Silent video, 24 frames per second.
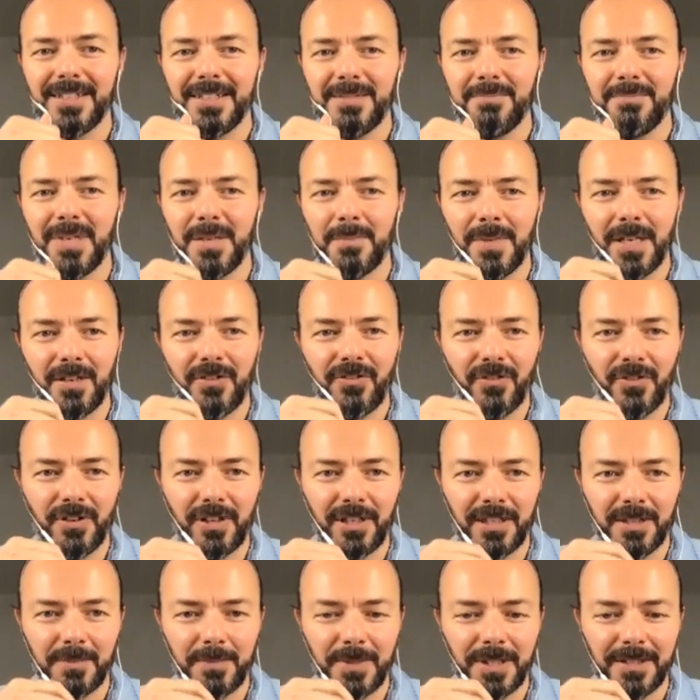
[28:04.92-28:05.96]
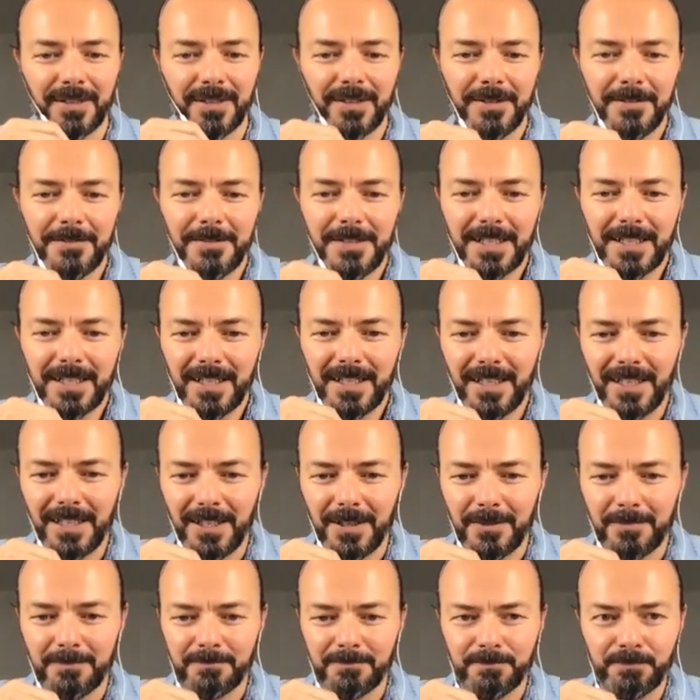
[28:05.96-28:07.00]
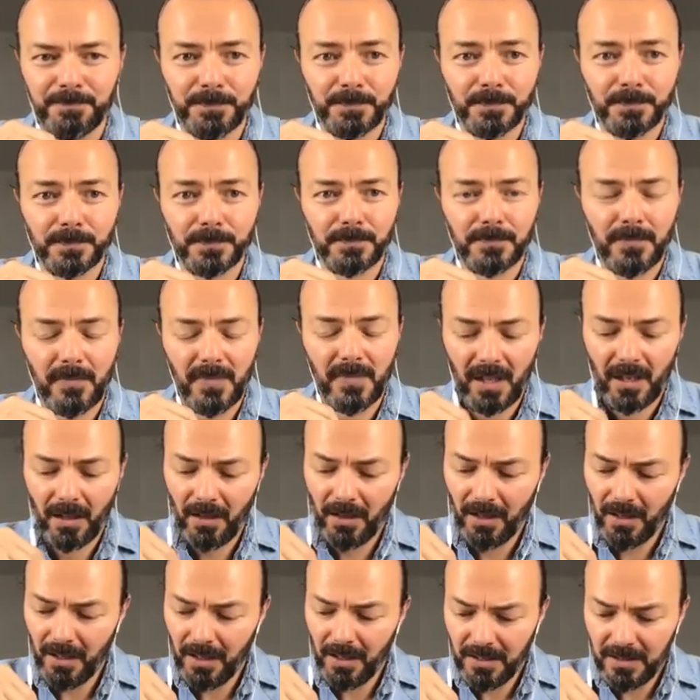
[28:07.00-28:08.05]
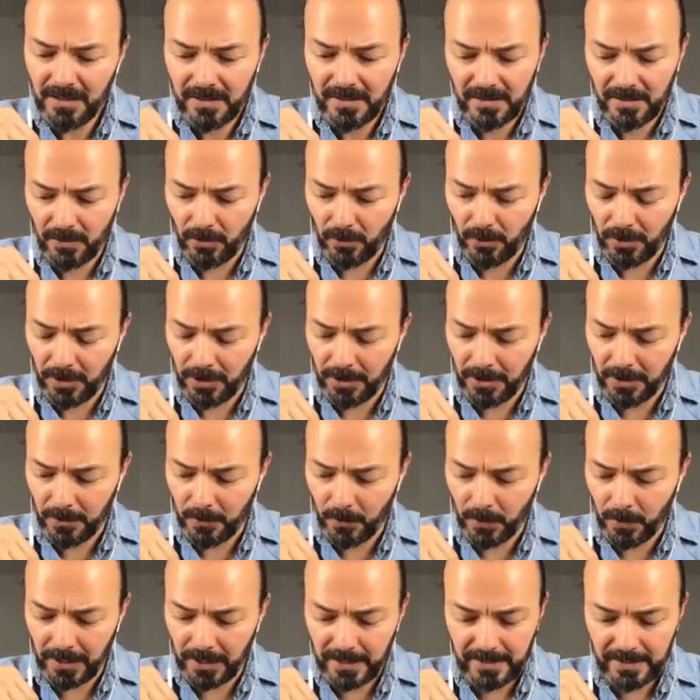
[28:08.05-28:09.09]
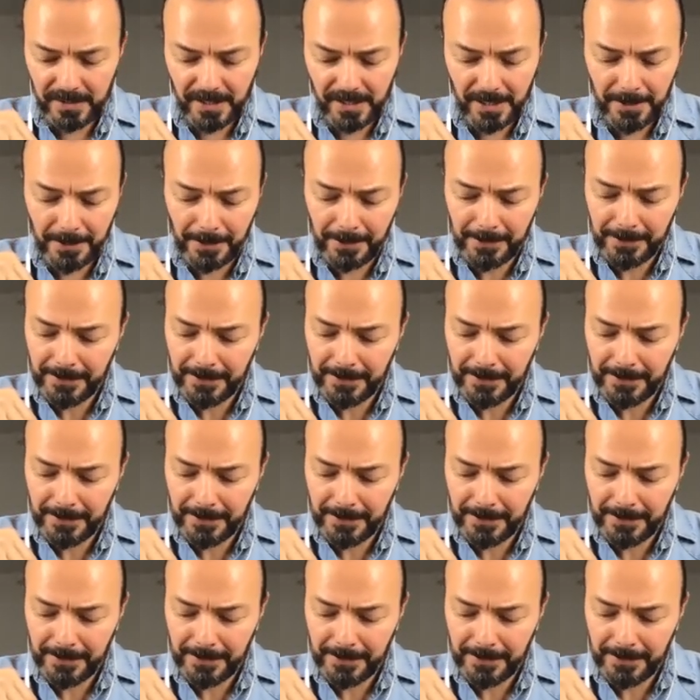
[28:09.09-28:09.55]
my microphone a little bit. Um, so uh, what did I say?